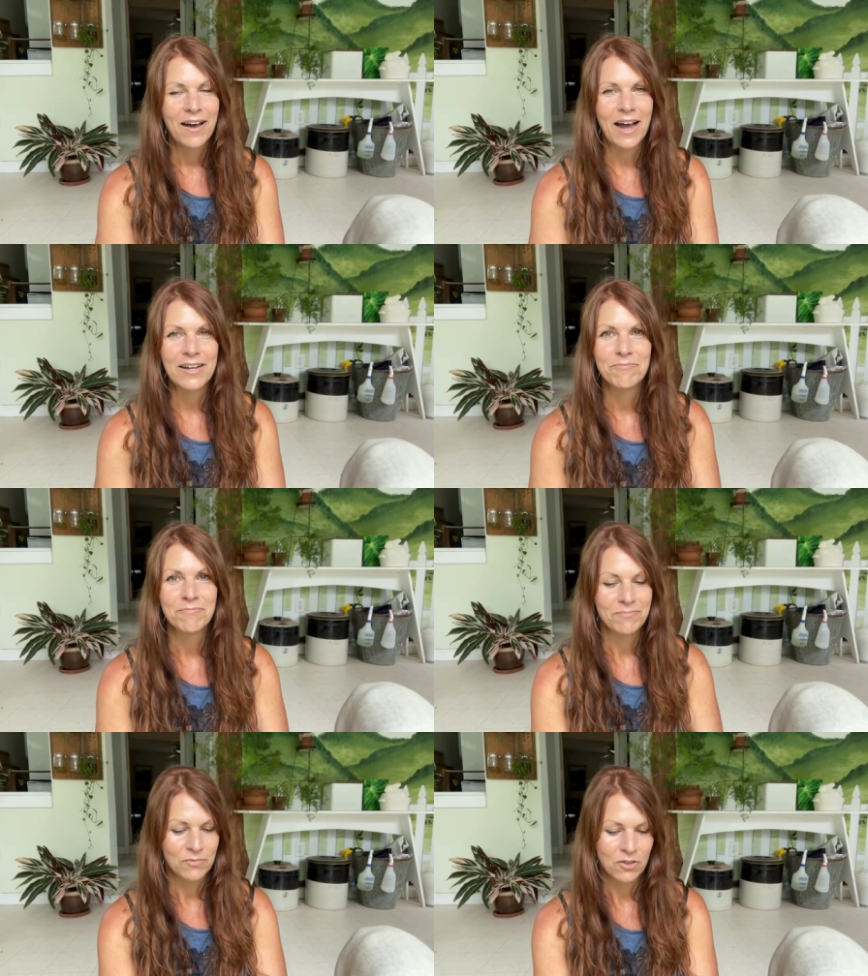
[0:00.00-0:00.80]
I
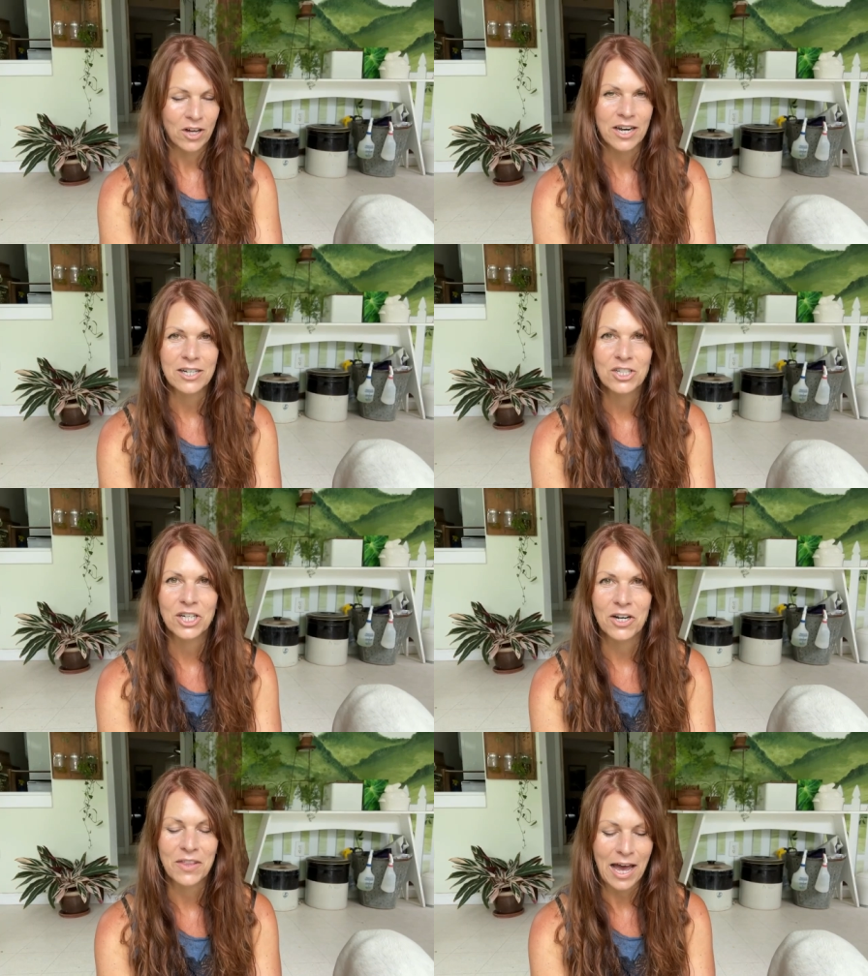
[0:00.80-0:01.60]
thought I'd
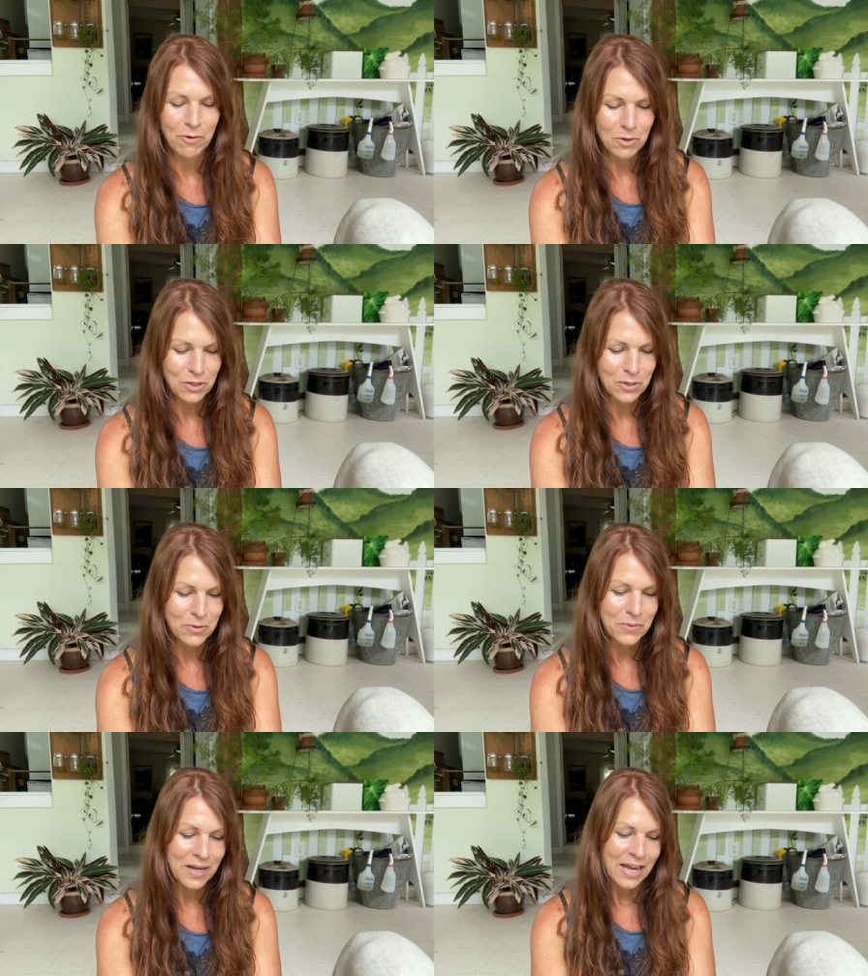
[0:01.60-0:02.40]
share that with
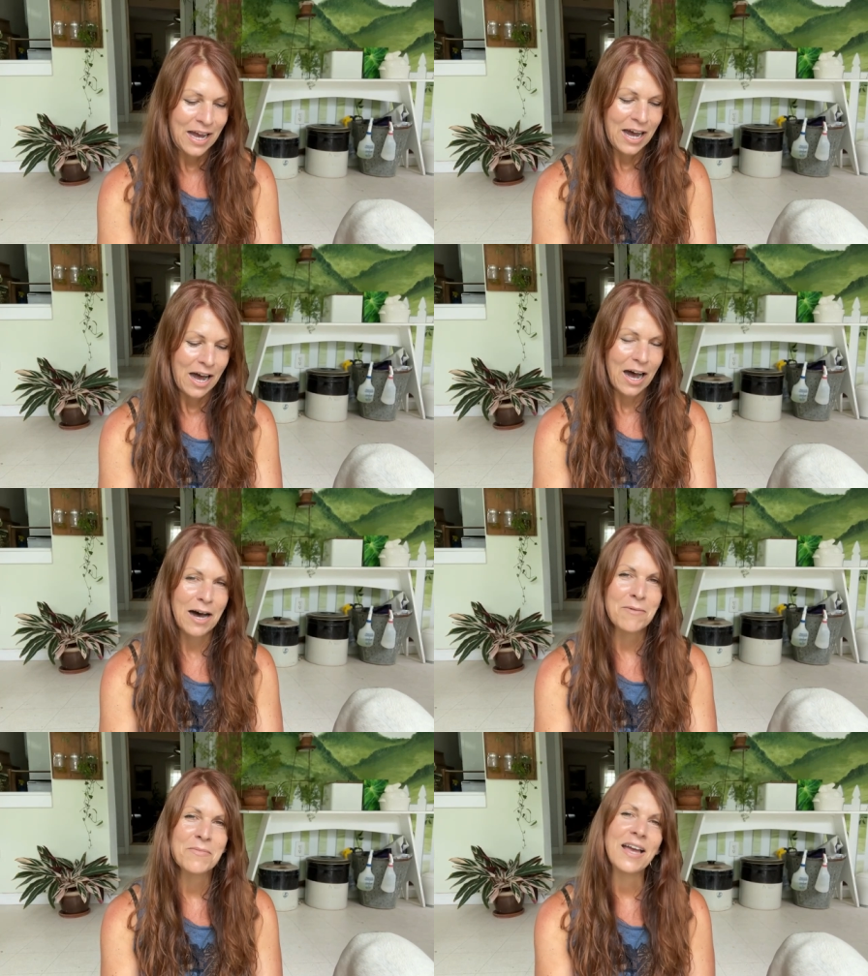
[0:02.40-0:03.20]
you.
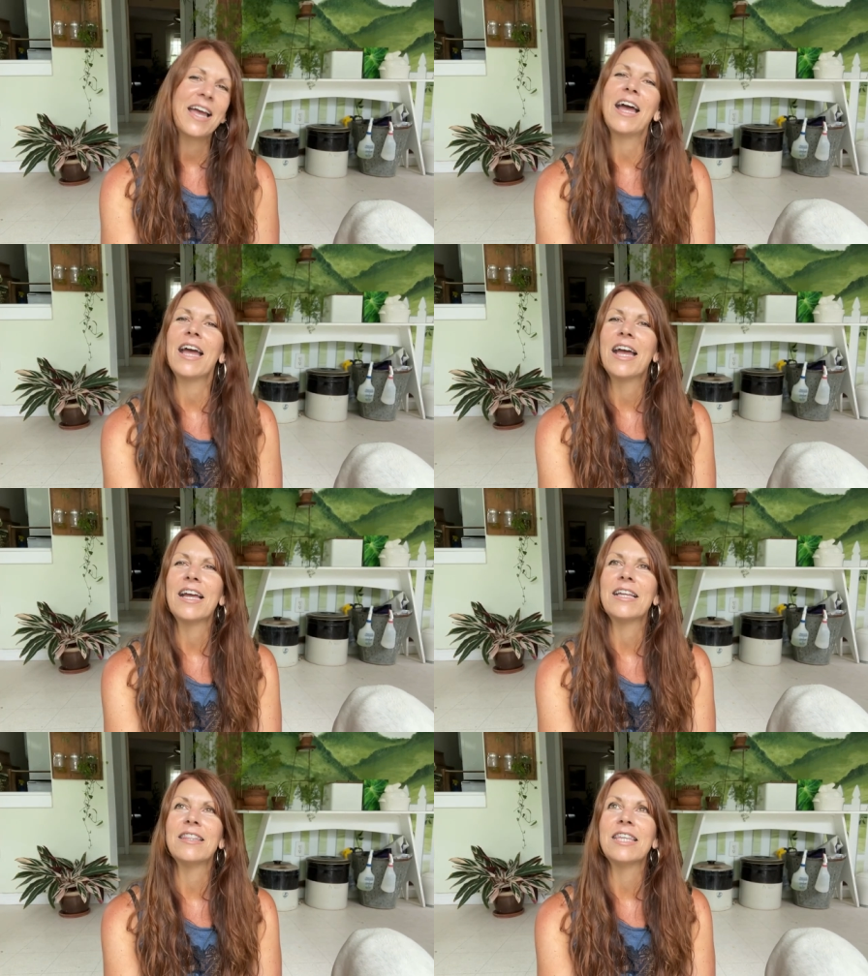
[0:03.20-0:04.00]
Um,
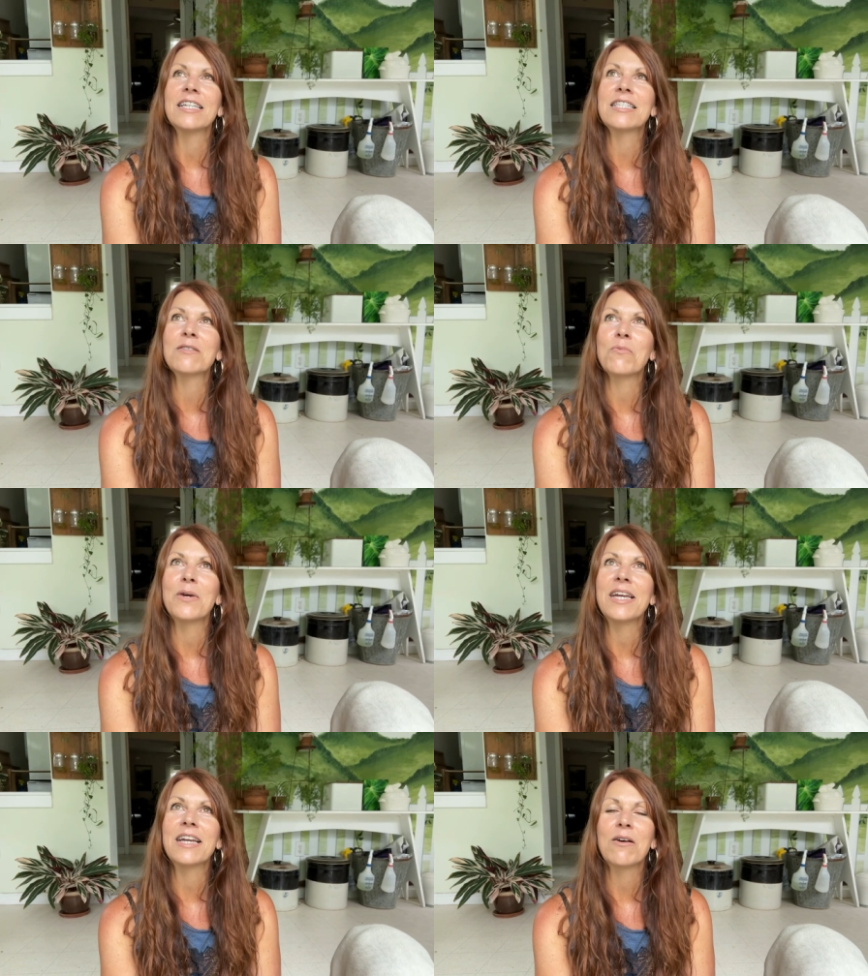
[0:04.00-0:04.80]
this
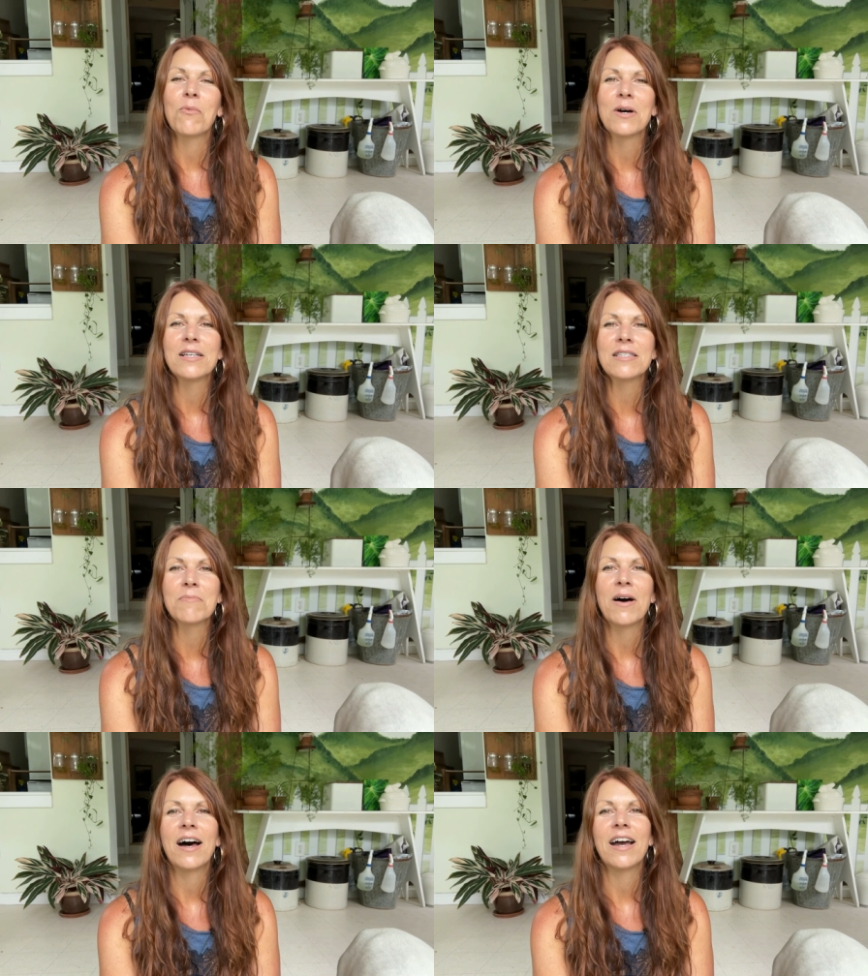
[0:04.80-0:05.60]
week was
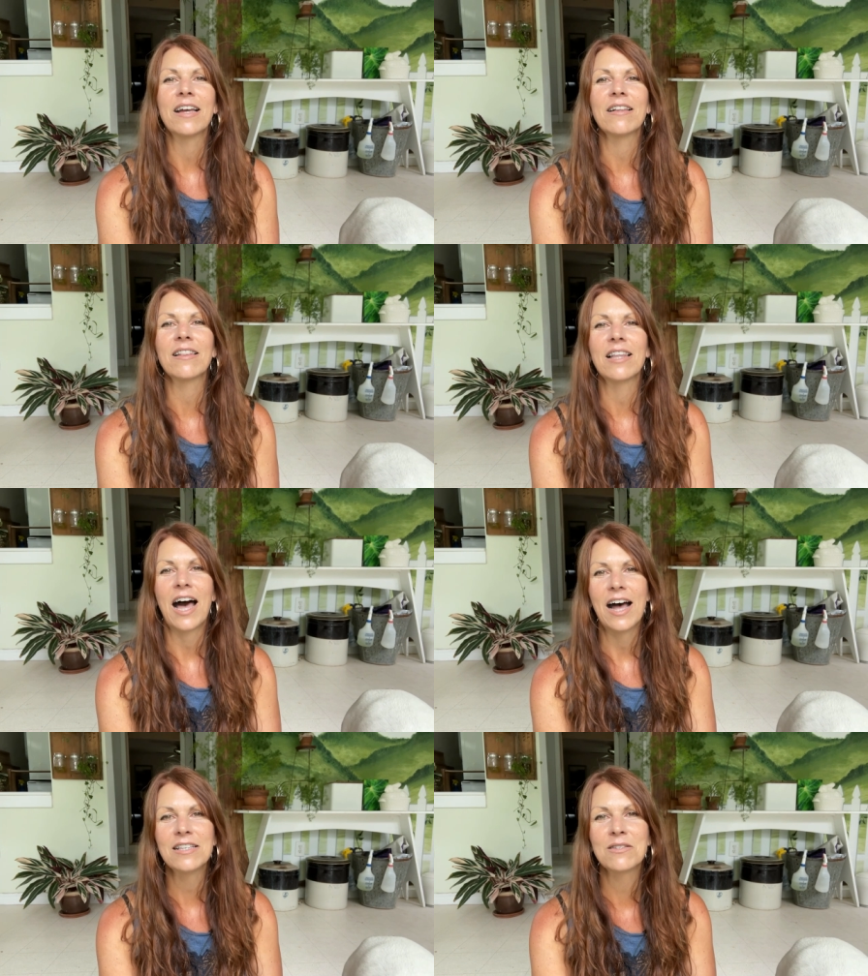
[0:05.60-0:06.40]
my
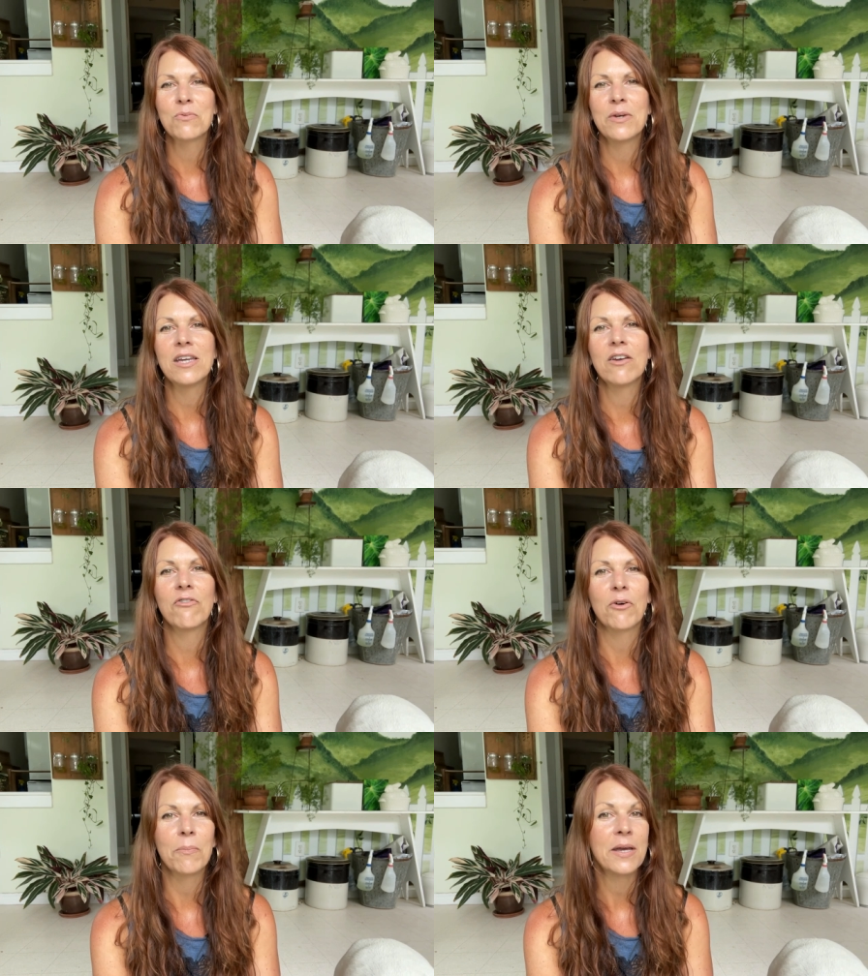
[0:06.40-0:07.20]
last week
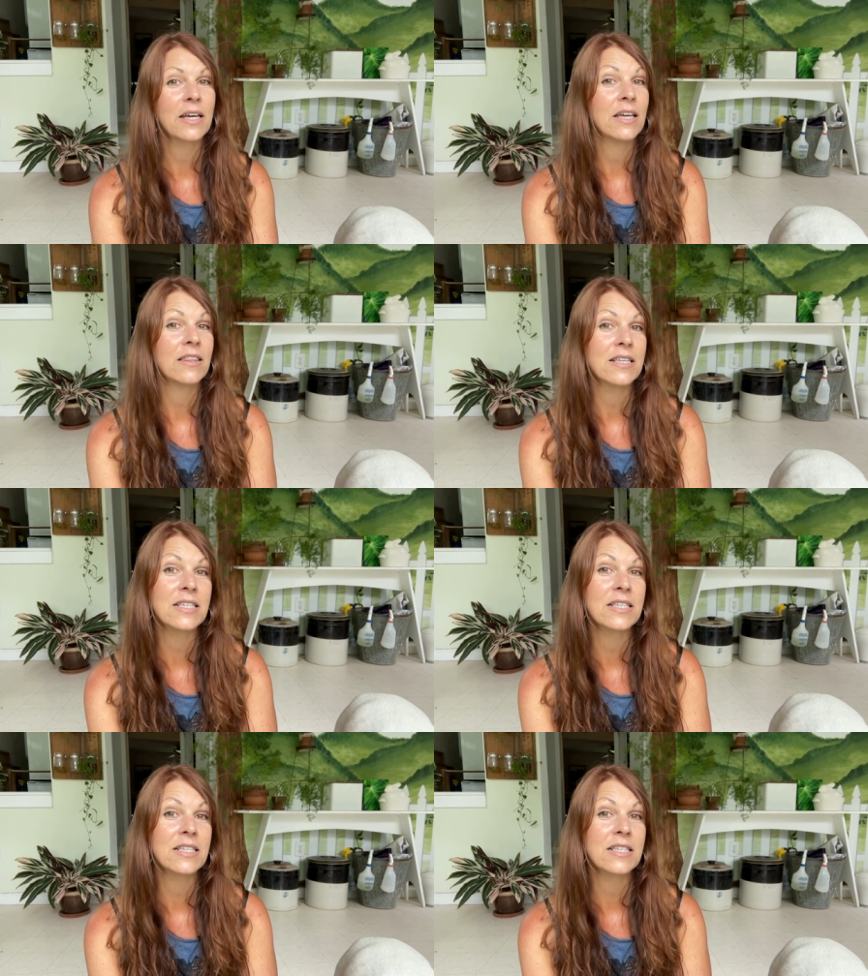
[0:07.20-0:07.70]
for picking the